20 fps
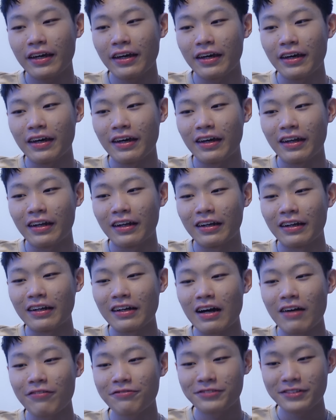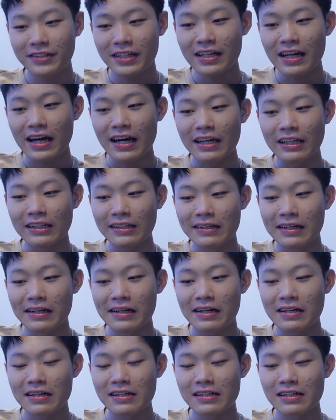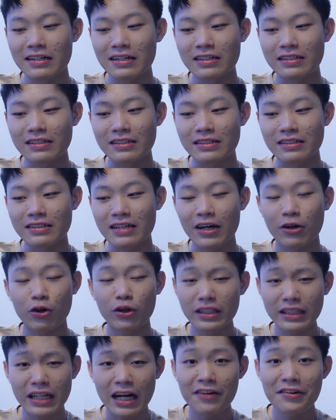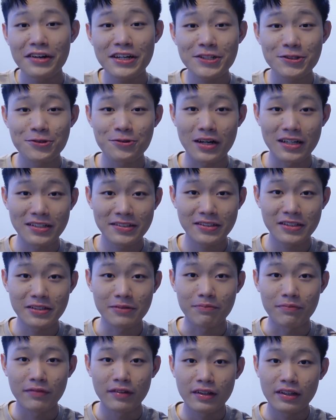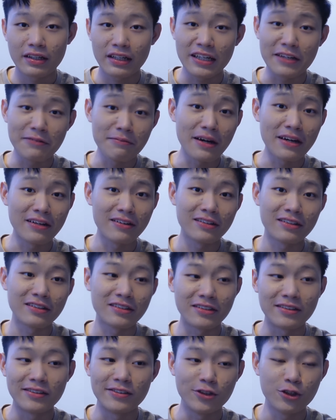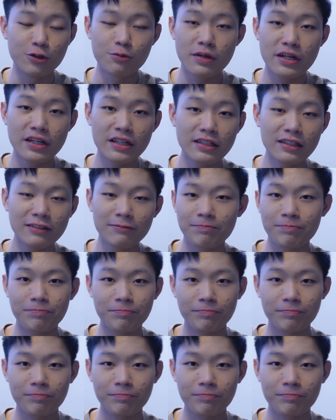And after that, I got the courage to ask him, "Hey man, do you mind